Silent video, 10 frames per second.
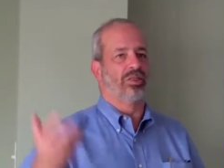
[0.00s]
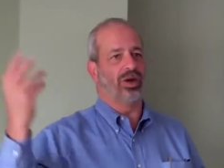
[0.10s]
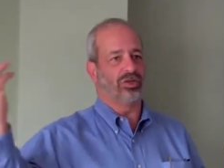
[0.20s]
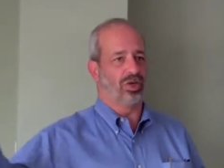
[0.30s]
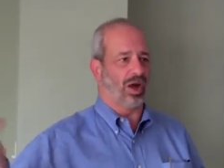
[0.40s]

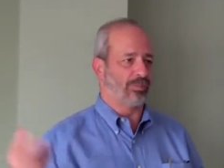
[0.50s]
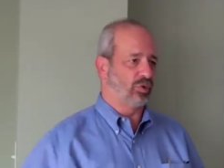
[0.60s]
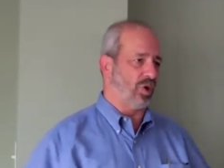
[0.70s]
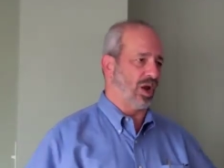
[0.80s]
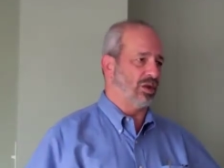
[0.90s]
there's an
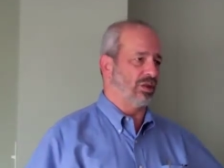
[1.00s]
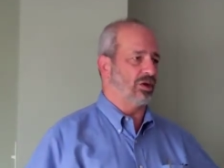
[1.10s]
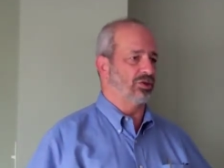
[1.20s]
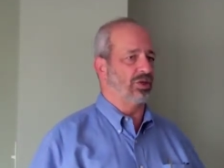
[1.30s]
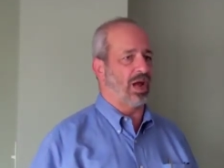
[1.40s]
uptrend,
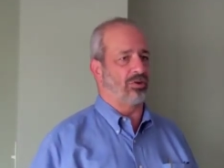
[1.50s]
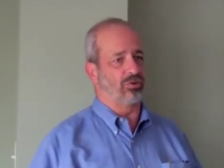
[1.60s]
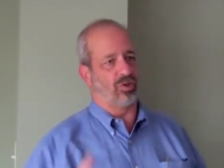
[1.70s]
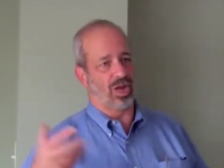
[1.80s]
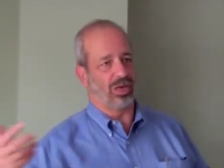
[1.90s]
there's a
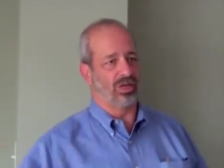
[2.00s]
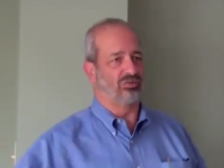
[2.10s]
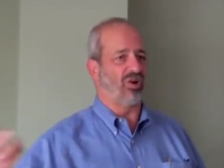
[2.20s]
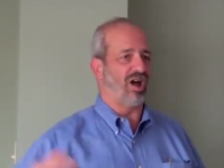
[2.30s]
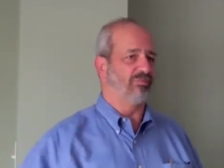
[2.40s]
downtrend, it's
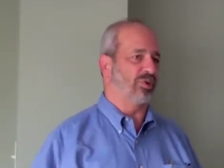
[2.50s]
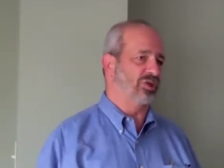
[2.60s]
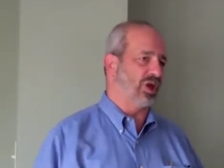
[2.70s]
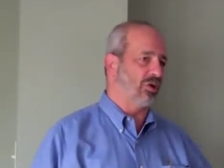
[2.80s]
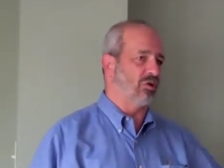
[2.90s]

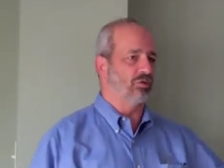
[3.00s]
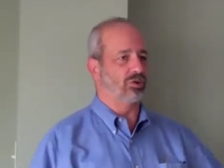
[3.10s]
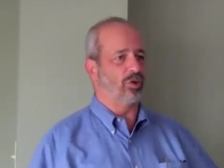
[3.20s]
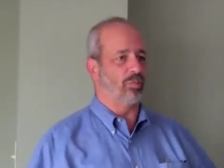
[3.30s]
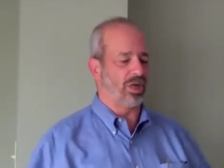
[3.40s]
5% over
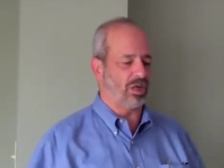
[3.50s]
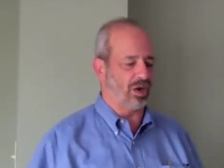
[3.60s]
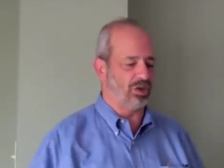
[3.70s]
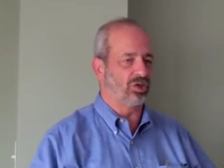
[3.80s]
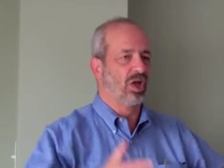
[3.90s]
so many
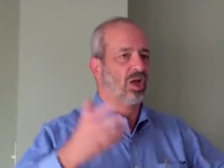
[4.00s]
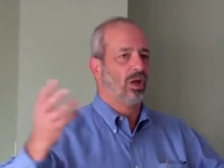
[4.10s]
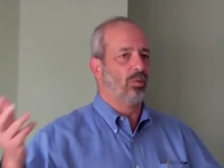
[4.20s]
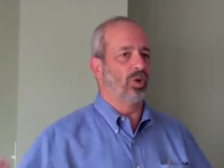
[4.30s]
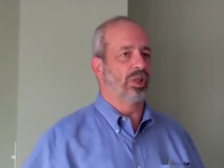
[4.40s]
years.
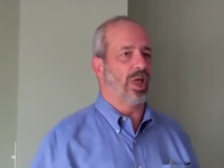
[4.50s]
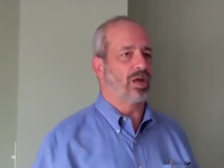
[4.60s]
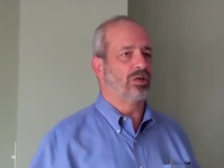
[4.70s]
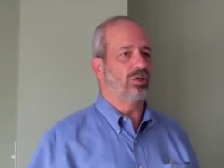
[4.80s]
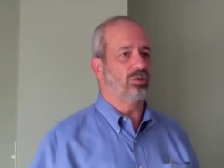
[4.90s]
We'd
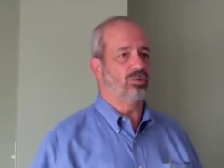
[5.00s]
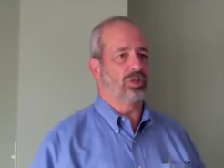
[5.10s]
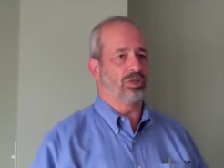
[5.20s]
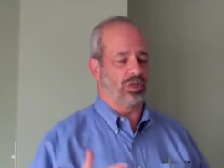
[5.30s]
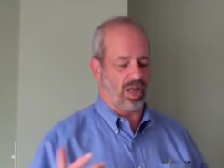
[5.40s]
like to use
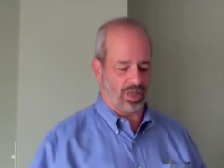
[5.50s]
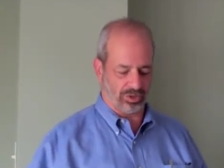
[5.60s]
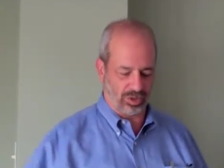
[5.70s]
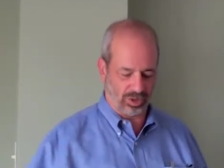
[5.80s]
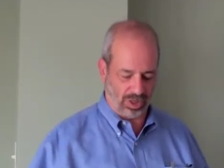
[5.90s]
this
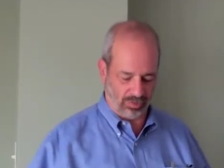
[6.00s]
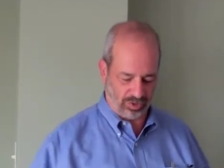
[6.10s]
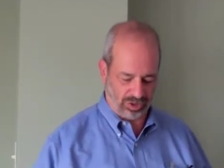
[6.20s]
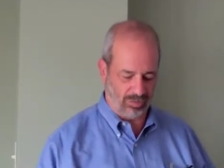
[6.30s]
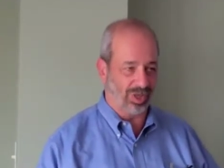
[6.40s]
analysis to give
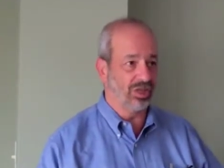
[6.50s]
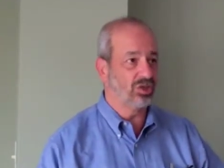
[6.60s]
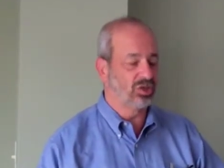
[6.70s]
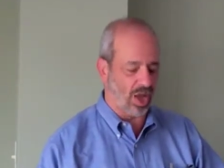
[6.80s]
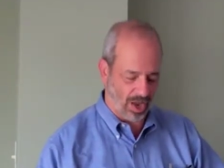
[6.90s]
us some
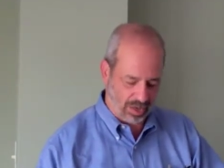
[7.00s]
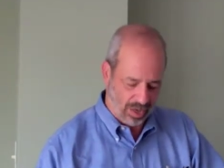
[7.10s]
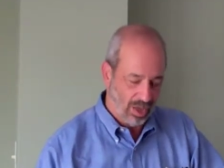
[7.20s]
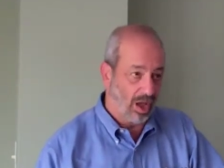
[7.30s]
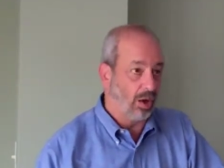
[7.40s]
insight
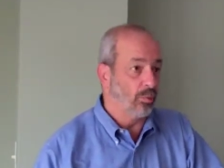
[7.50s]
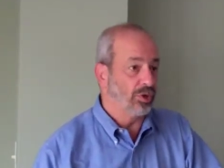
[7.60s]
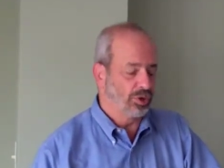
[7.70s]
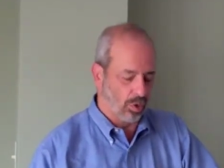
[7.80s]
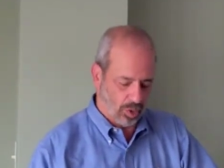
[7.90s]
on
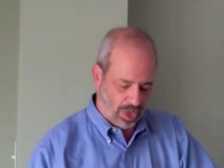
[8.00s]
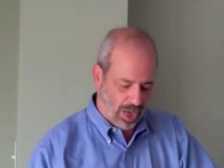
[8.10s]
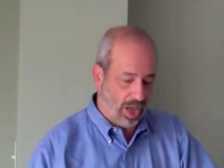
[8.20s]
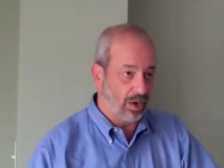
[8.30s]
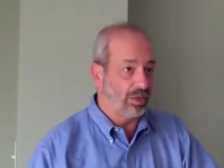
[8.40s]
what's going
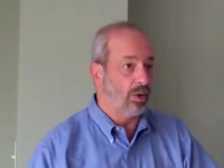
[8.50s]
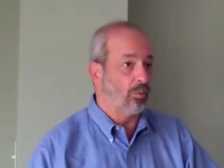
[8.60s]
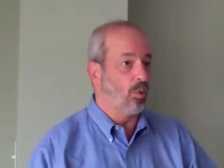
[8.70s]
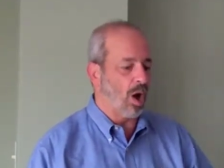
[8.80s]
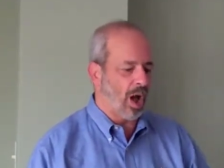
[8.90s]
on
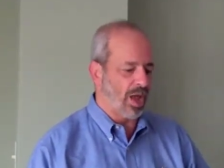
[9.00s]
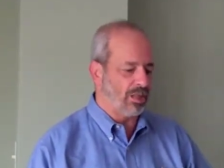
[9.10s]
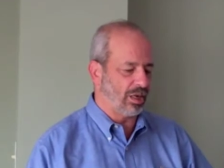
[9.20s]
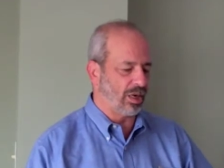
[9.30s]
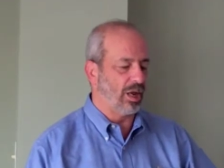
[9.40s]
and why
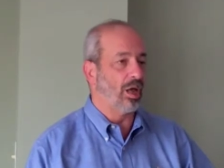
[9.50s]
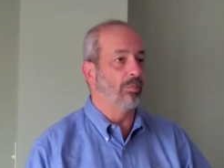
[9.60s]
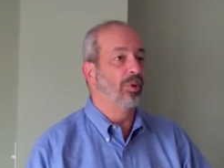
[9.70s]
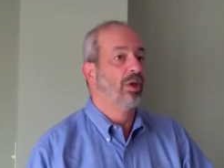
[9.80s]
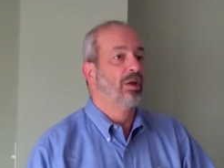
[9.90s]
that can
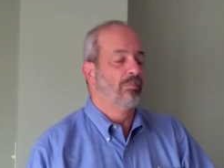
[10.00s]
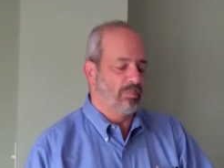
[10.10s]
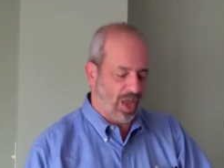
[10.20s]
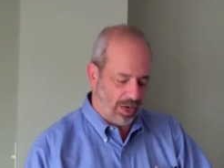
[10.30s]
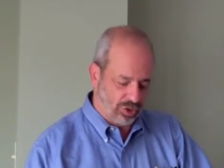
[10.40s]
help
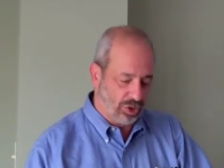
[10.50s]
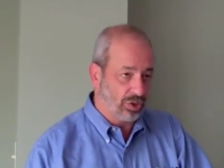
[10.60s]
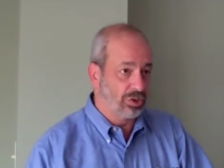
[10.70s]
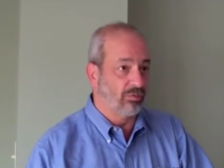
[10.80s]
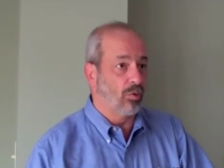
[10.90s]

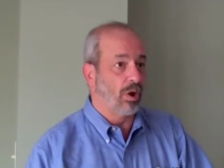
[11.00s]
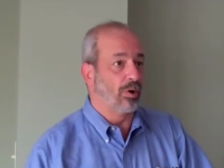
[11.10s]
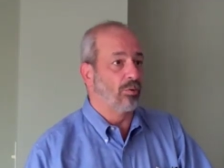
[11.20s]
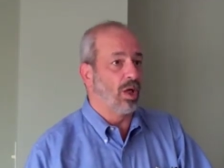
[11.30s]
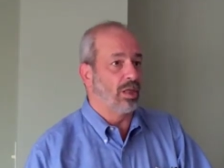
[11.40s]
managers of water
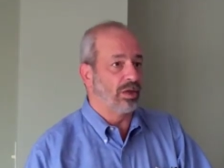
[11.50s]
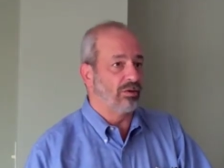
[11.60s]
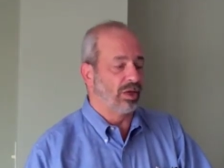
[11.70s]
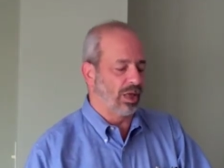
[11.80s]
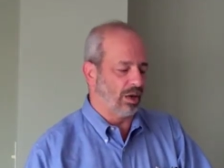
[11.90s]

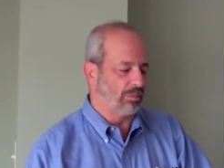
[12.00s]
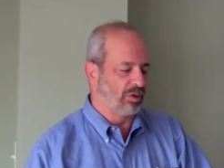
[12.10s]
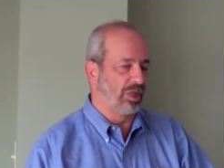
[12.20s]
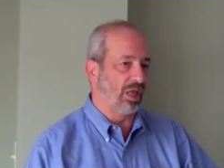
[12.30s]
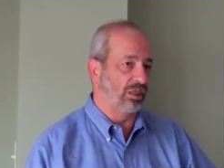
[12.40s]
quality
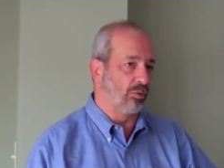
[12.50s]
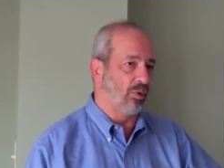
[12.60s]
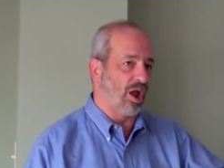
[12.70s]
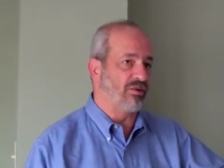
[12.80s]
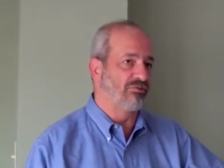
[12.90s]
get, get the
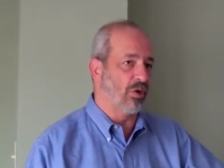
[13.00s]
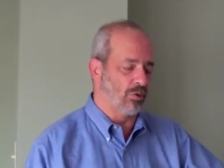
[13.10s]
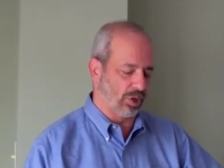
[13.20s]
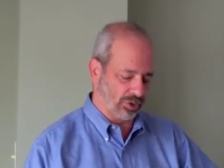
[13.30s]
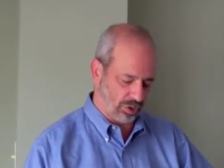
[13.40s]
right
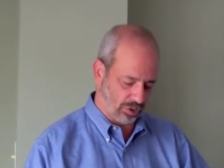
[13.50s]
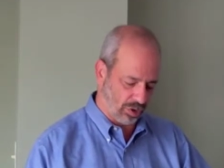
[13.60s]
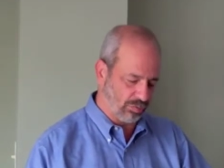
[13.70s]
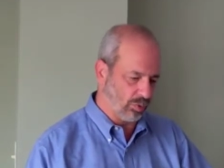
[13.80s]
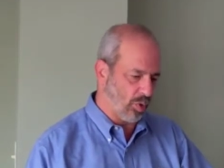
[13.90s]
focus in
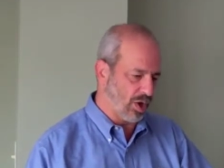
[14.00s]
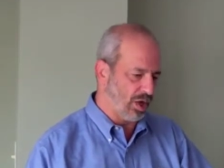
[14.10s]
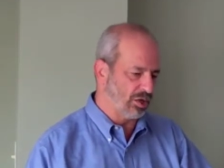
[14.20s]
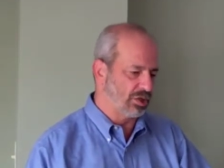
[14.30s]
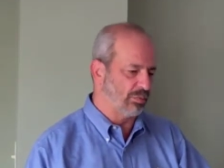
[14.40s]
terms of what needs